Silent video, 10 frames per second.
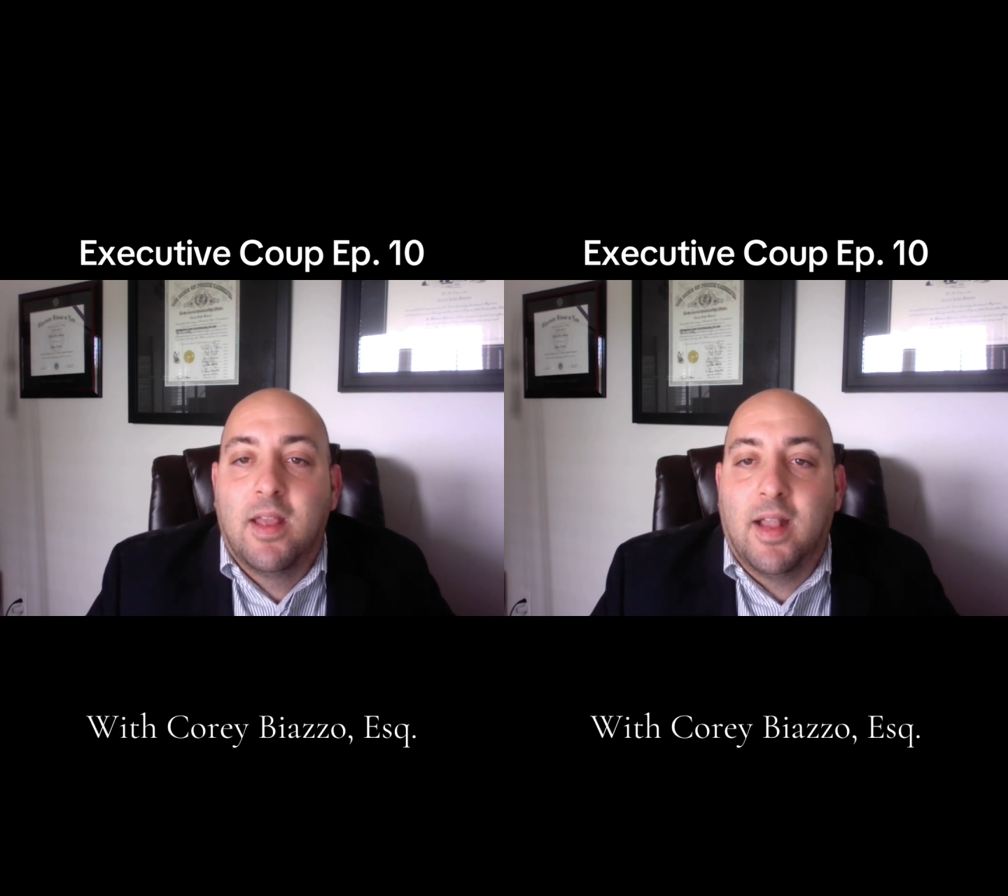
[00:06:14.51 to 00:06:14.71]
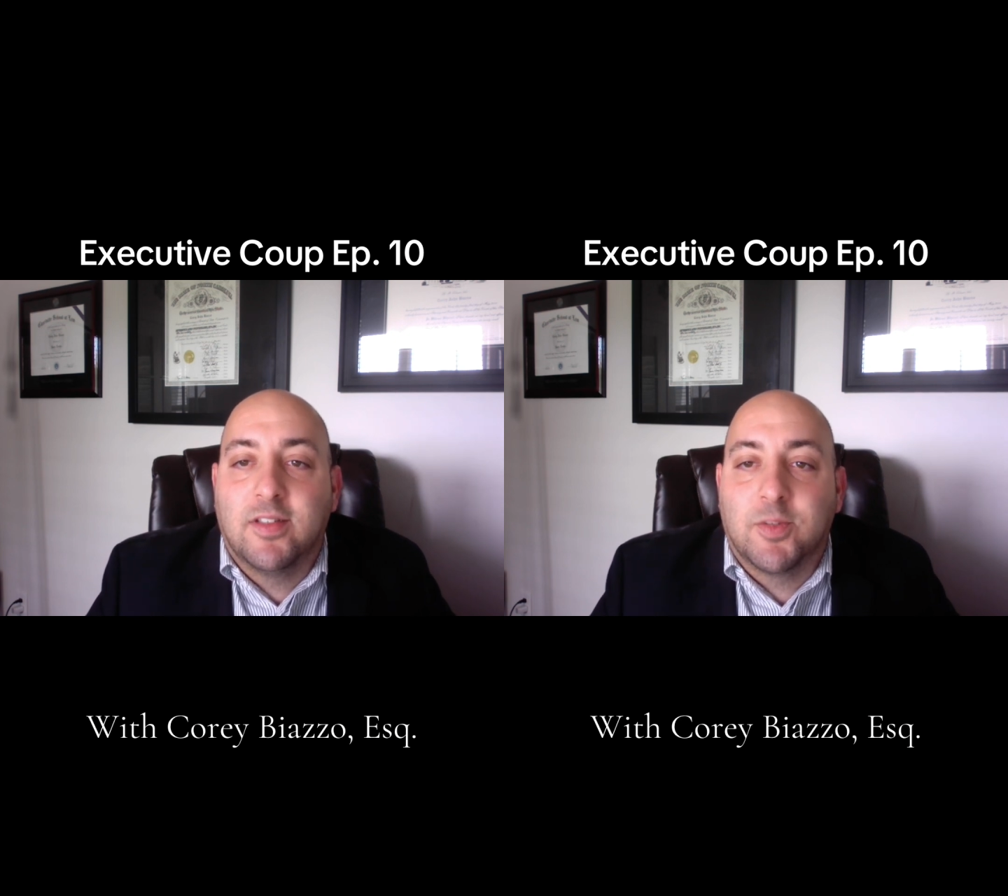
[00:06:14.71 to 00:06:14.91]

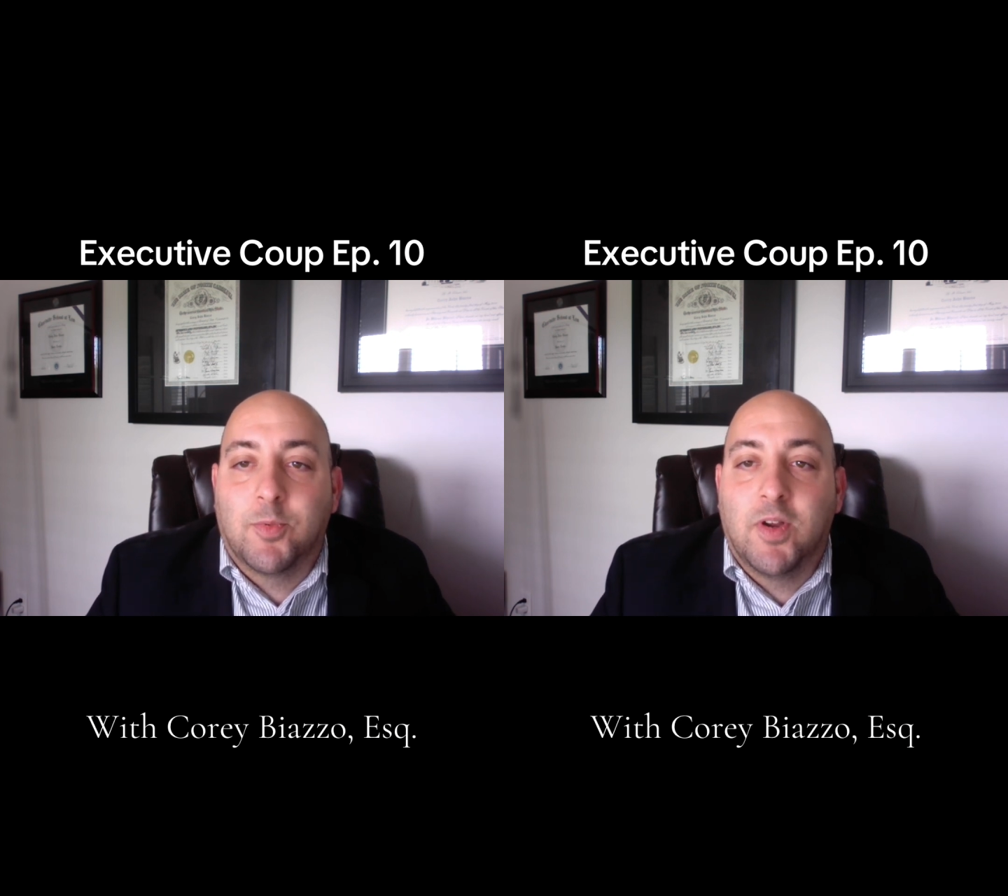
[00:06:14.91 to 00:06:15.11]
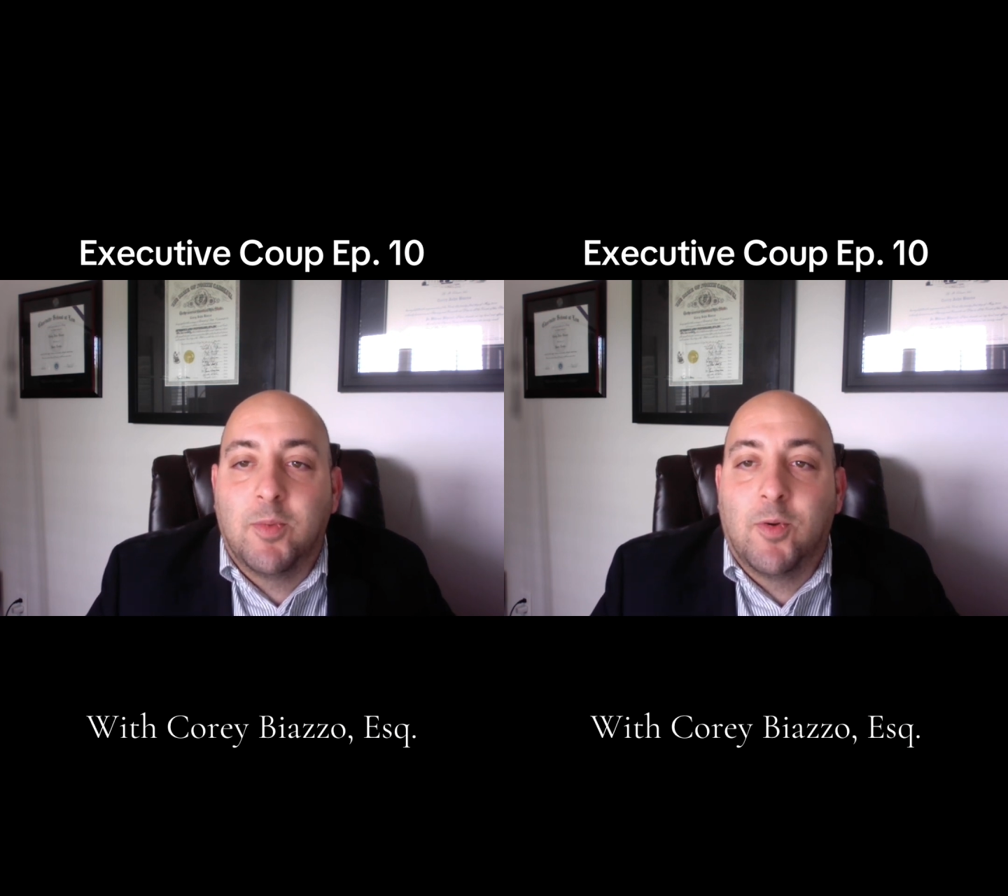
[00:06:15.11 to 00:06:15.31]
and
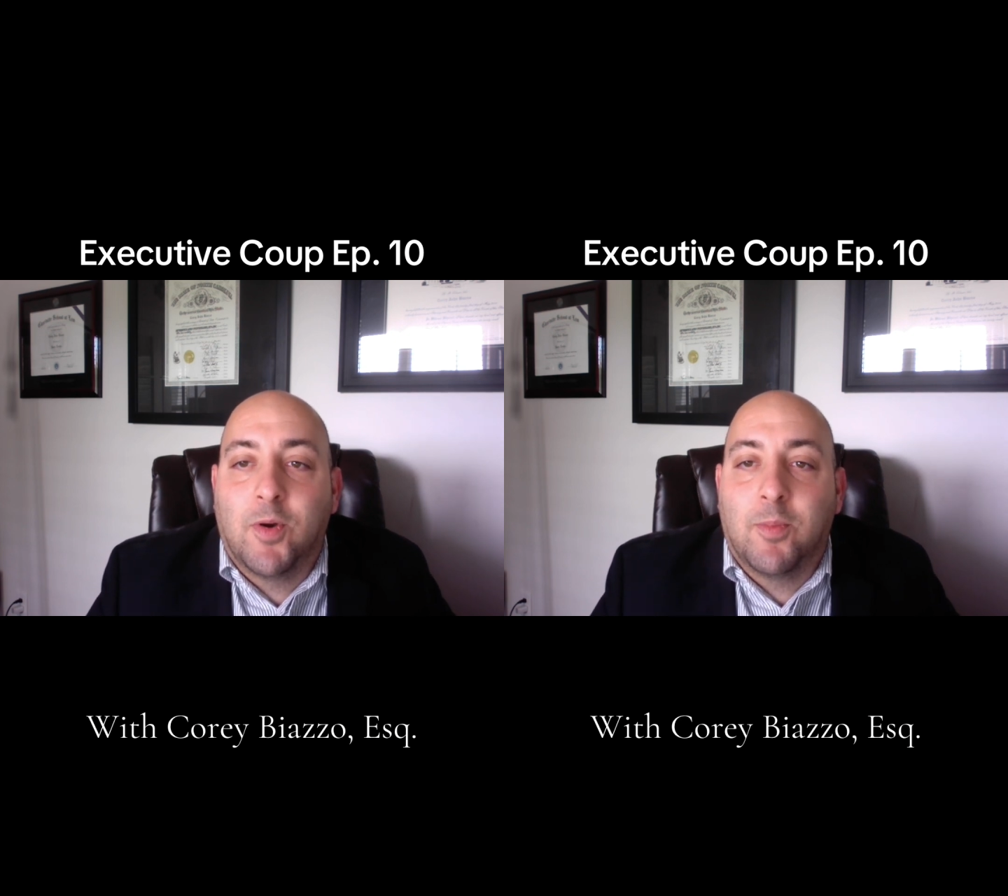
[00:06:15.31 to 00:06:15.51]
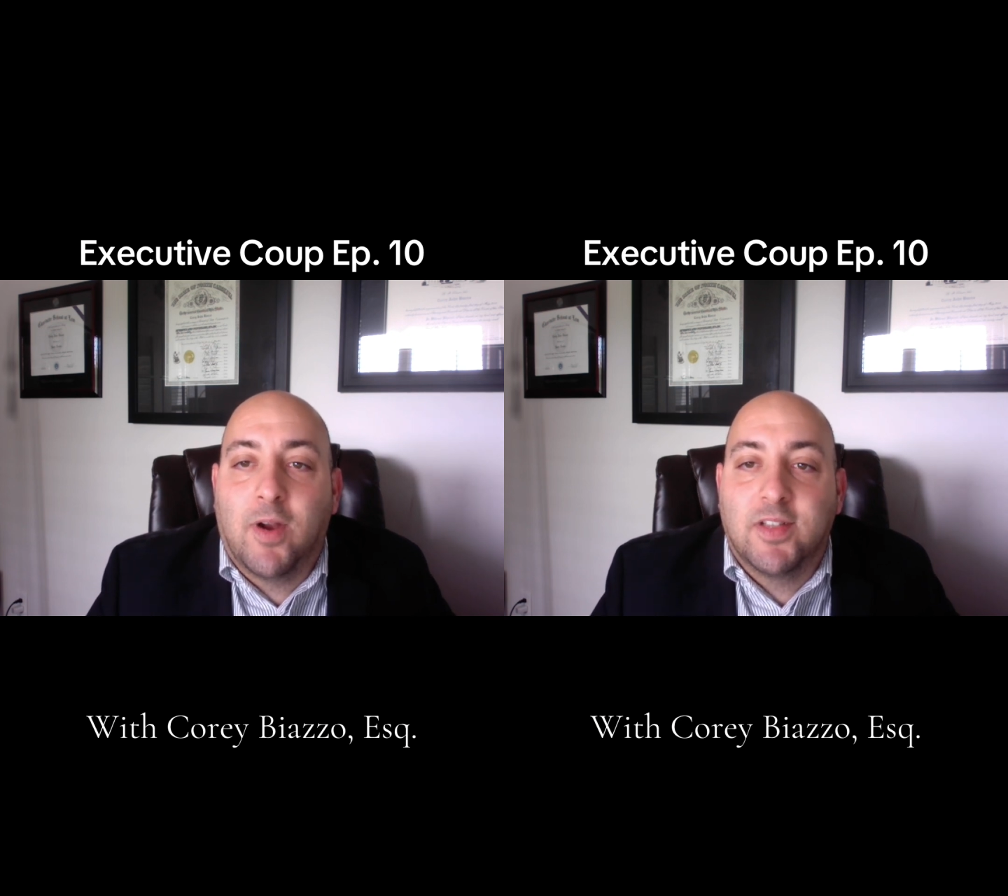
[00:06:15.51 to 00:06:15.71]
Supreme
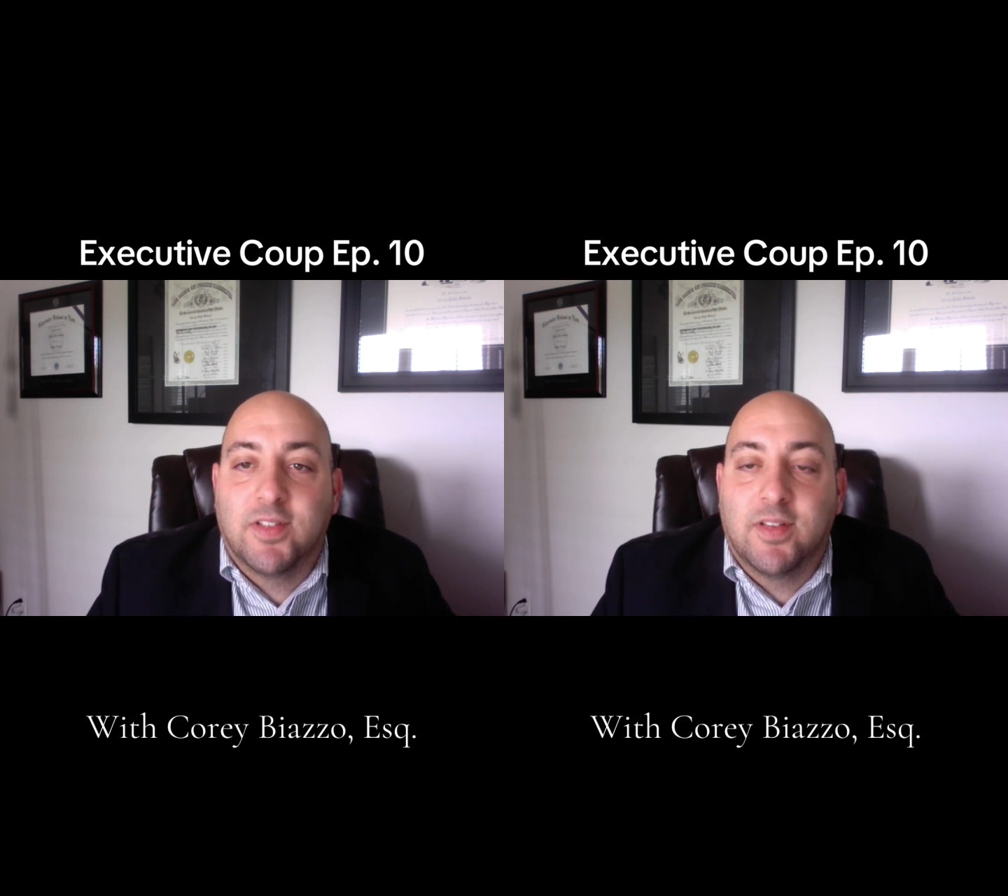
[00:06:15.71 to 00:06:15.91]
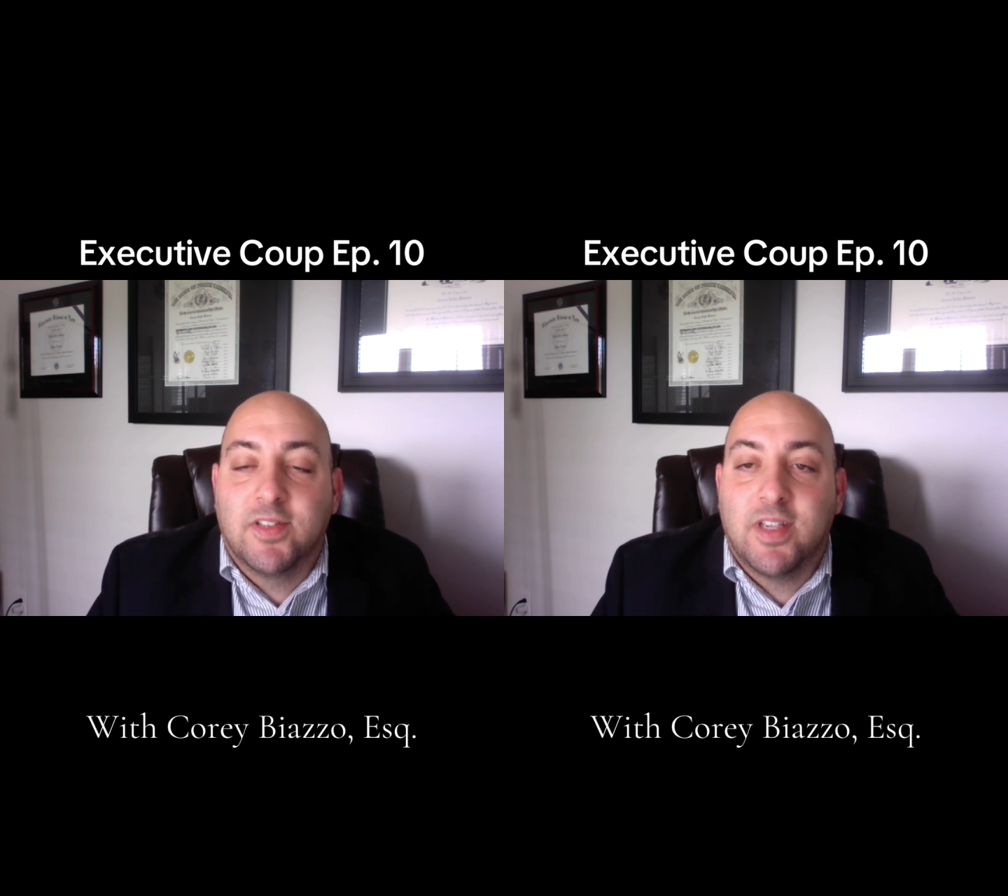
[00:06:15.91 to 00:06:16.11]
Court
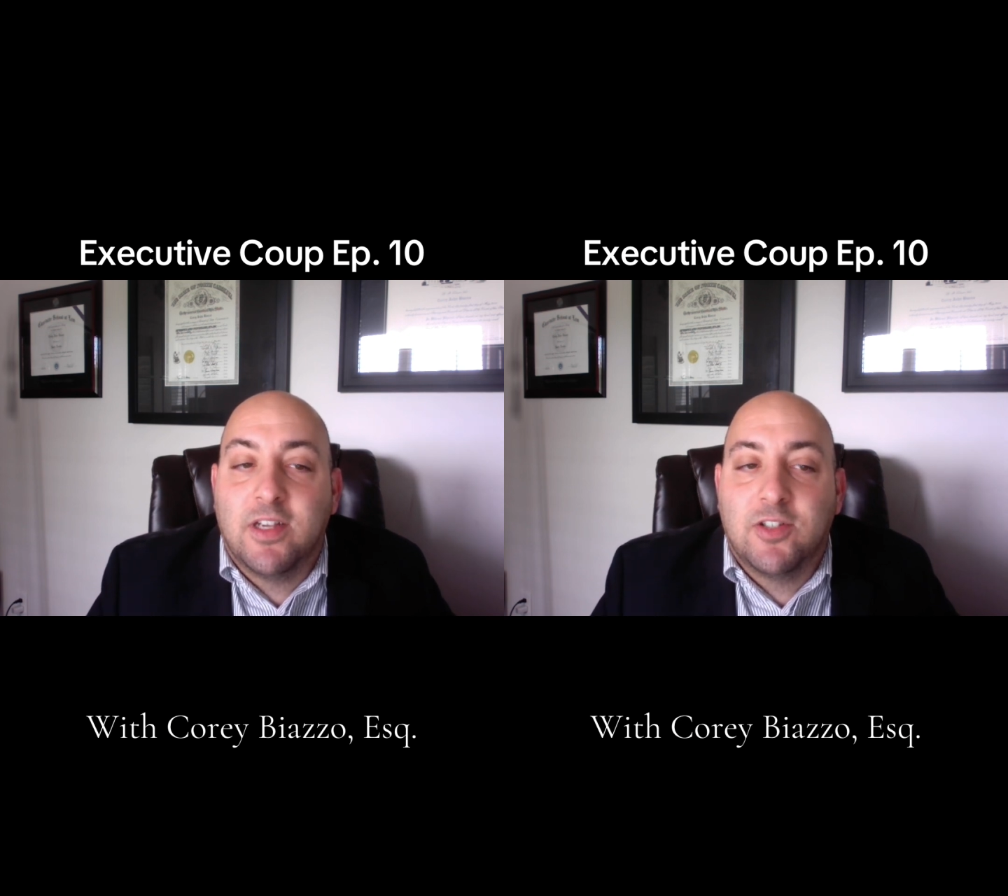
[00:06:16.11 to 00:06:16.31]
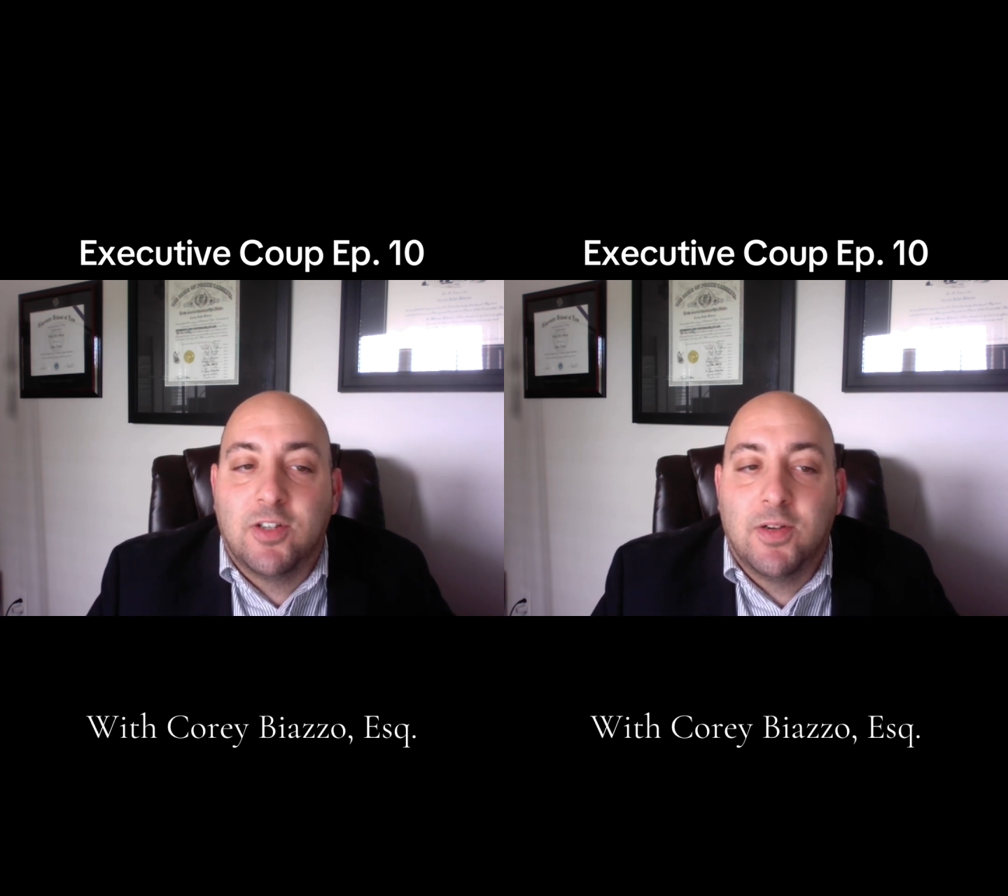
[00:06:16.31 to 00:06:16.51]
precedent of this
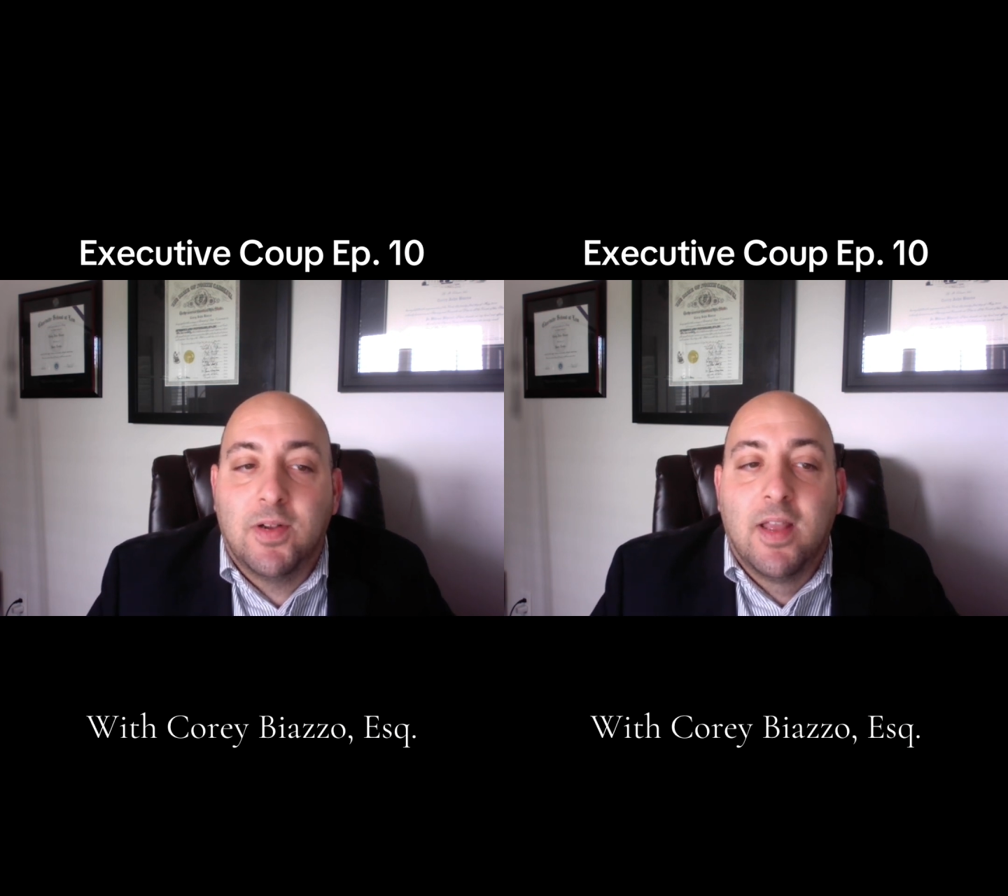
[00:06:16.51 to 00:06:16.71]
issue,